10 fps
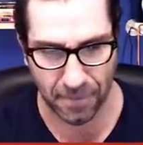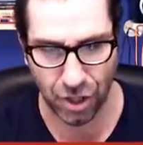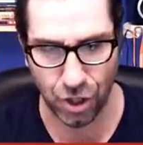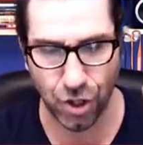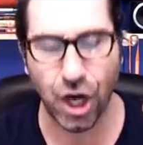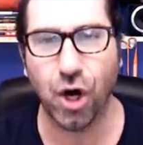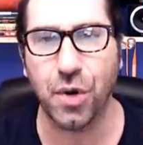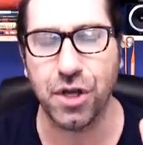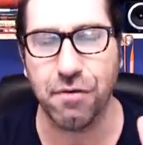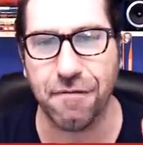You go
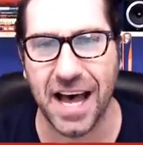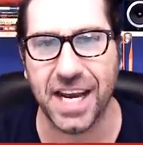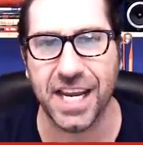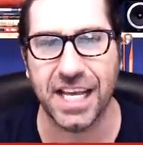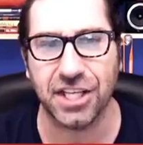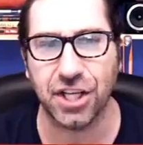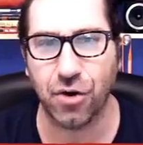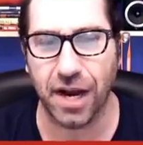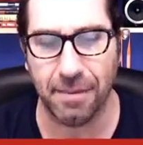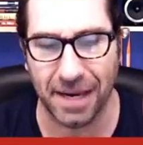and you find an
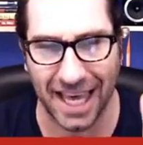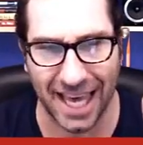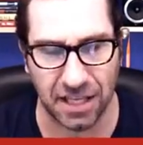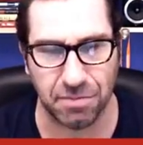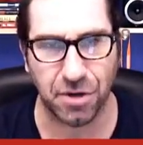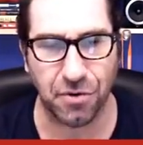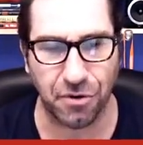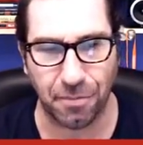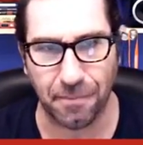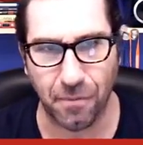Instagram engagement
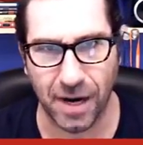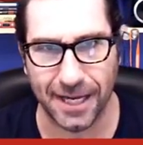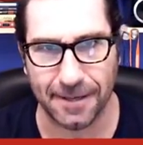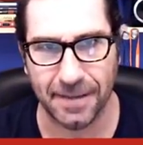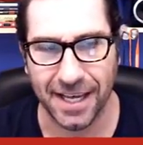group, right?